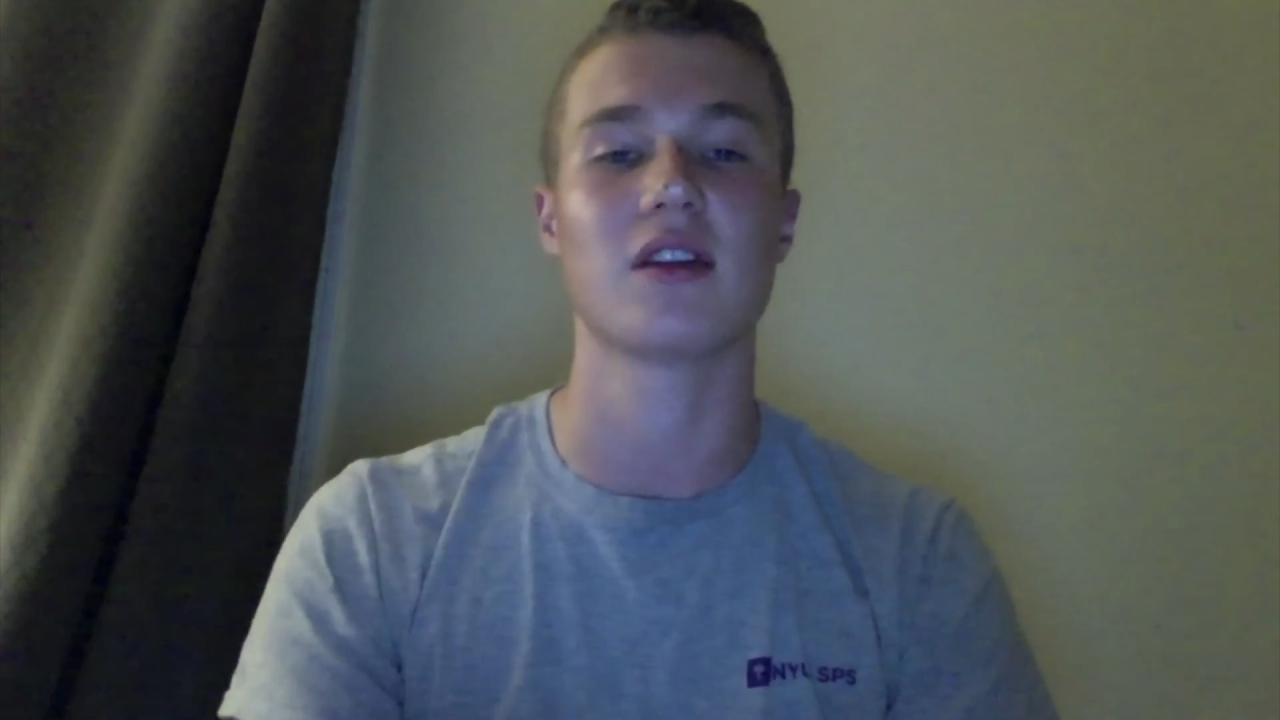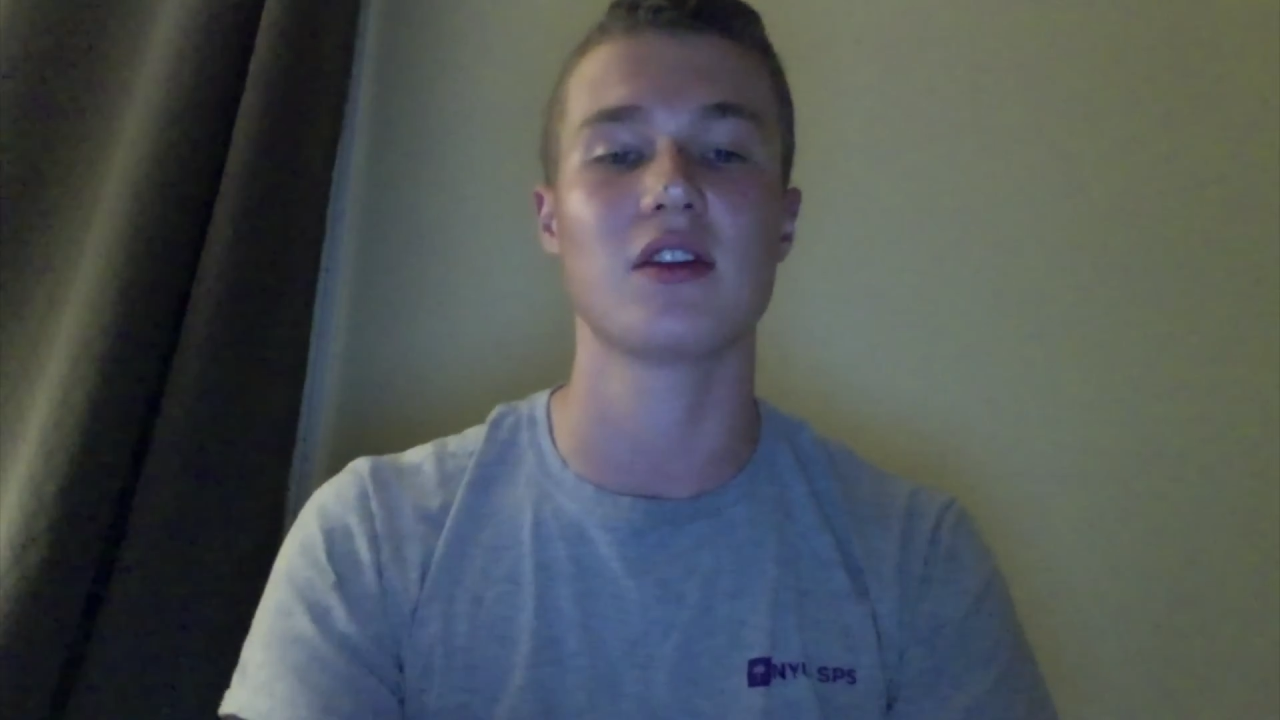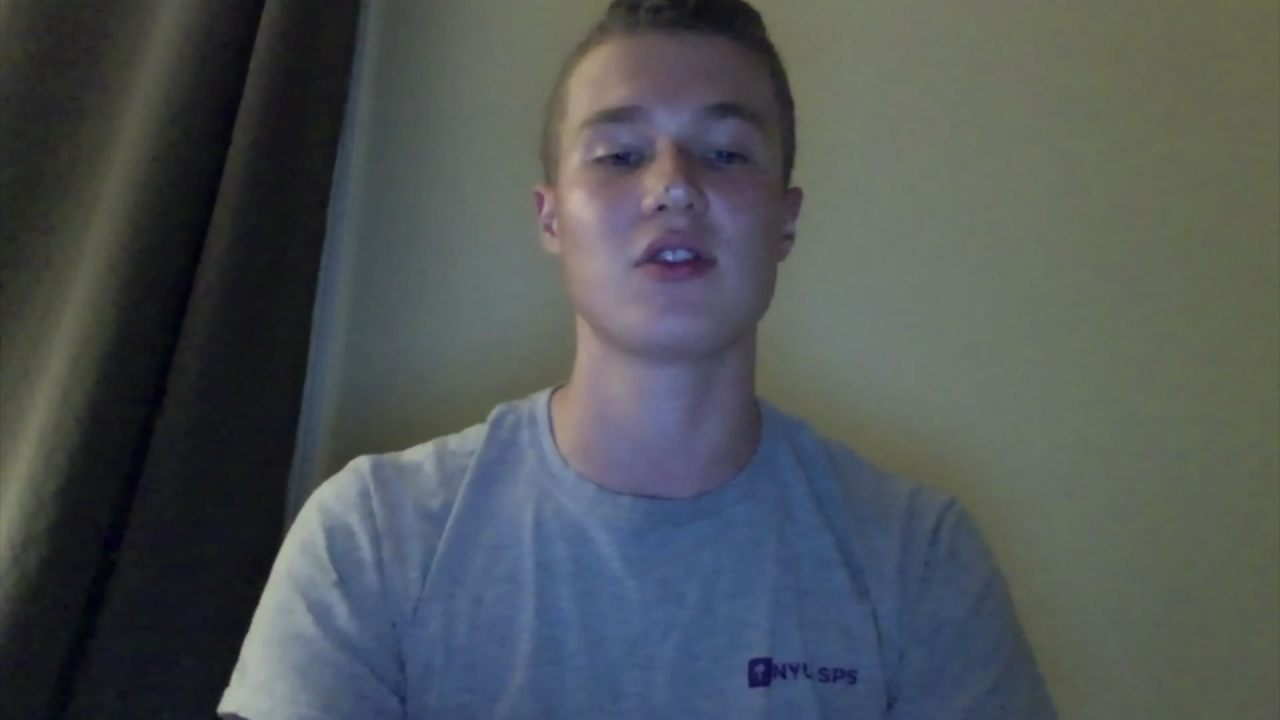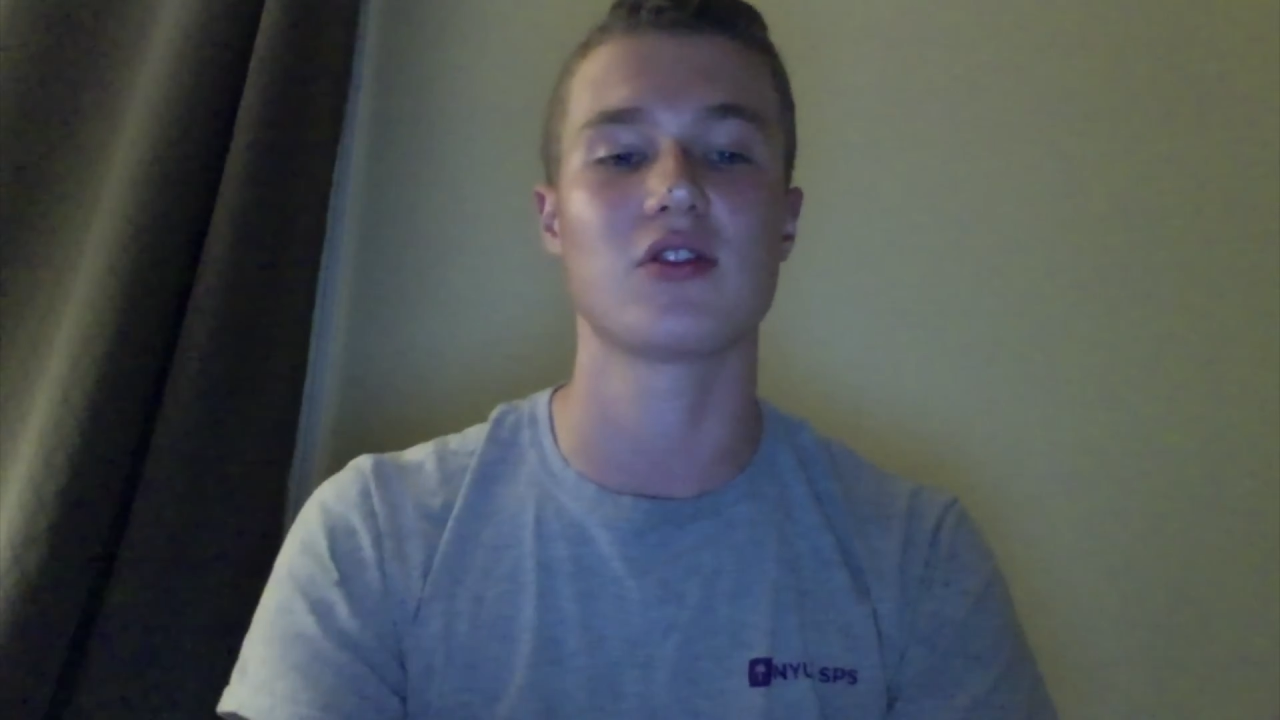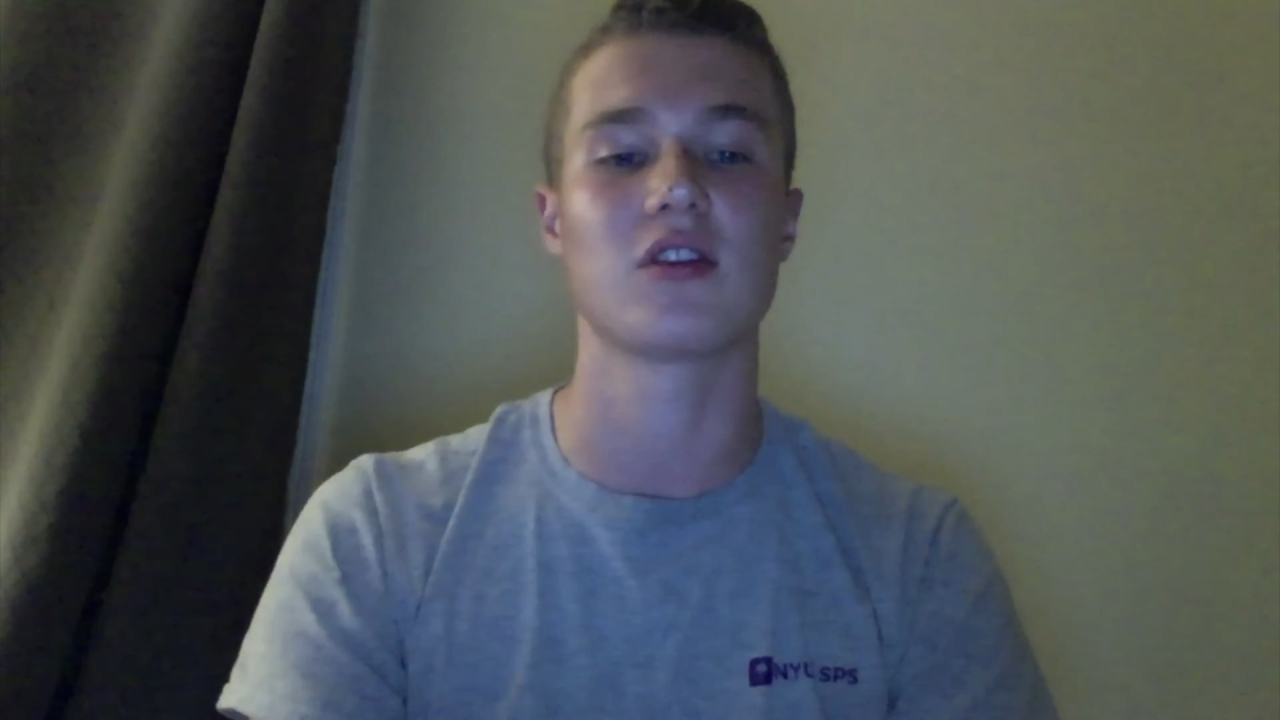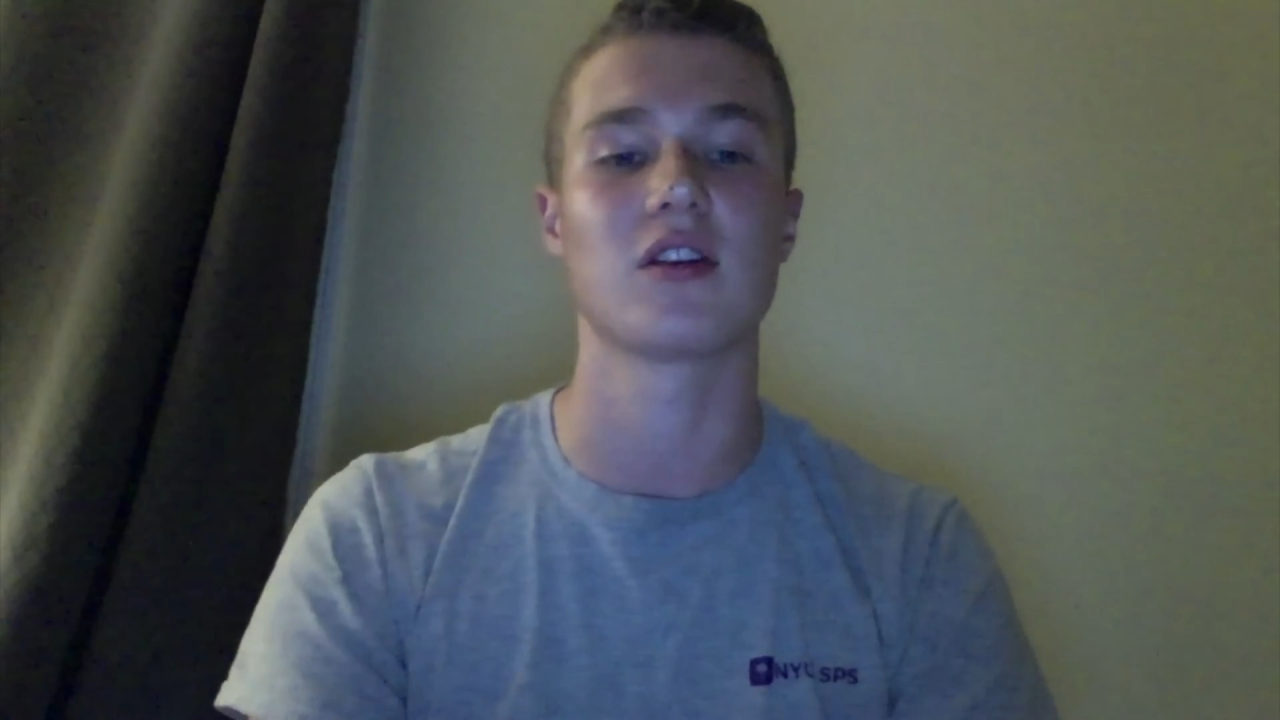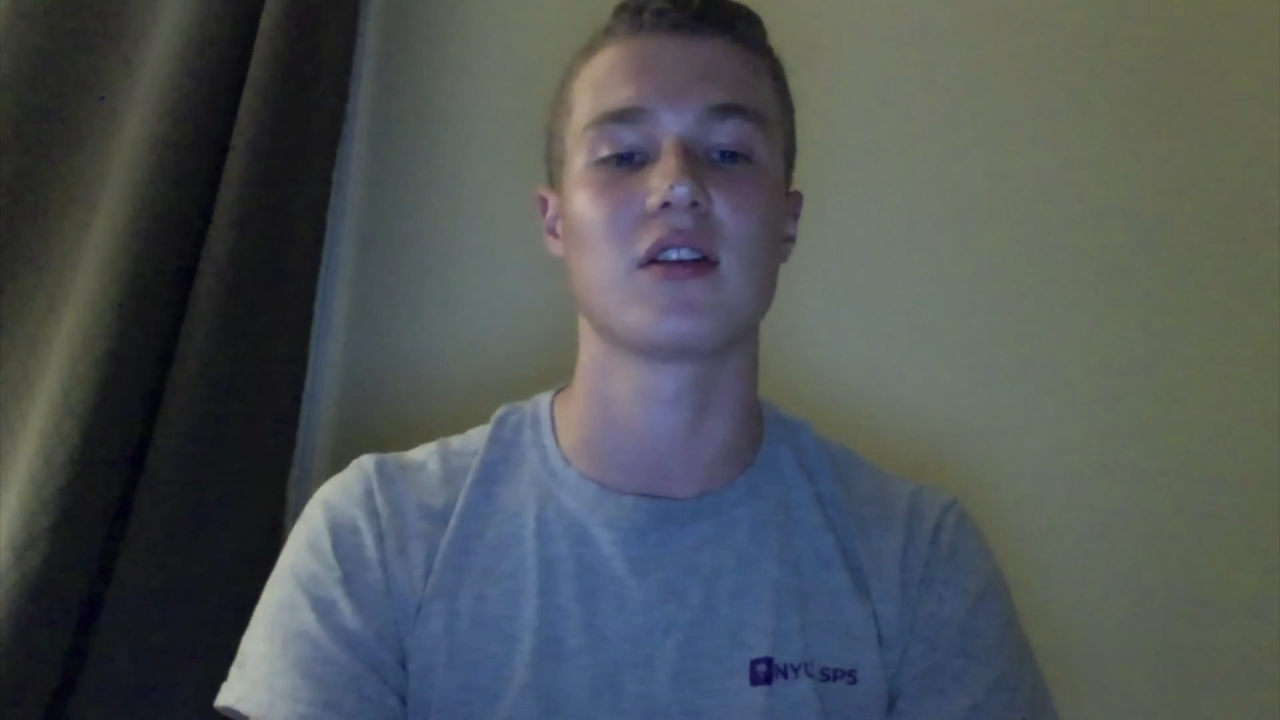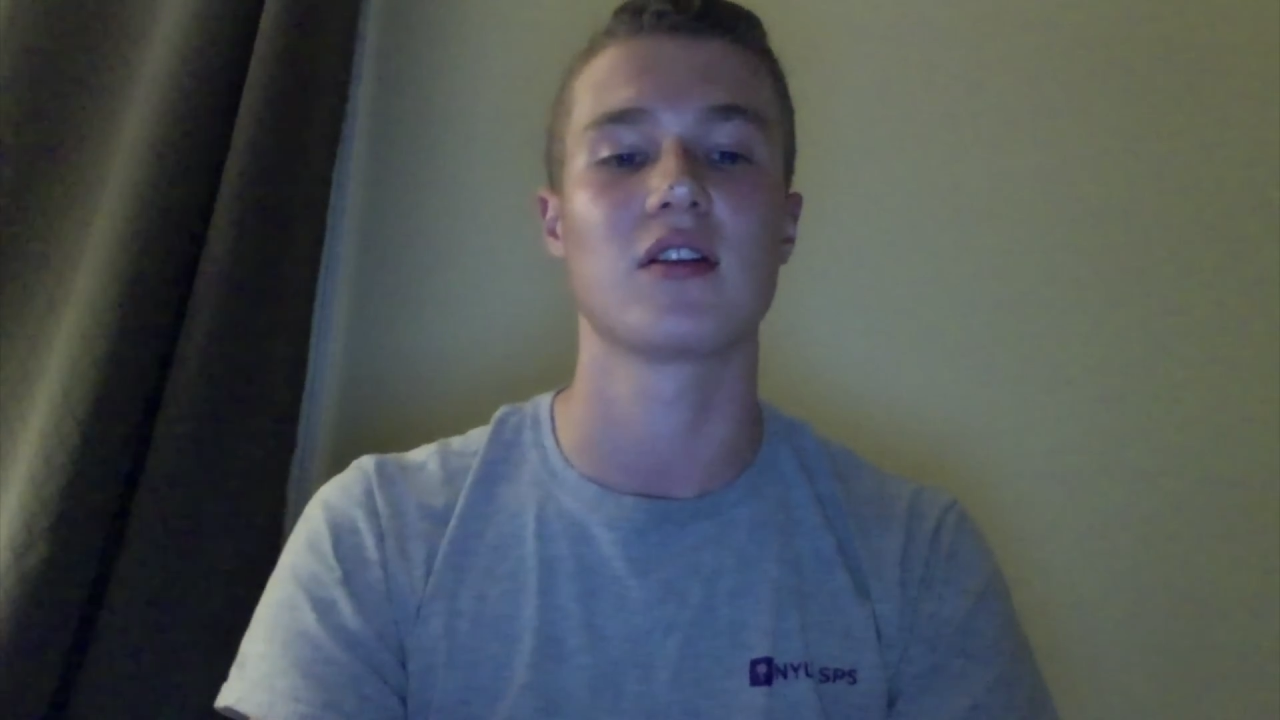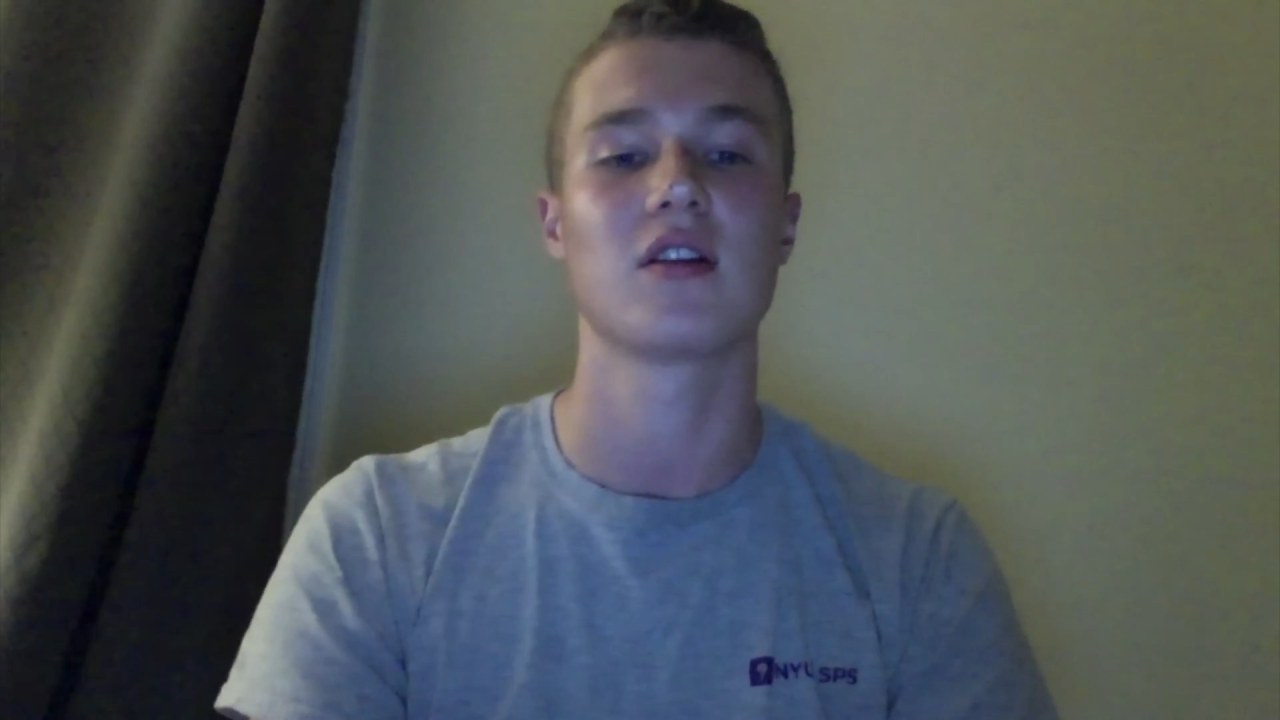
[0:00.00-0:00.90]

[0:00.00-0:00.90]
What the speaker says: history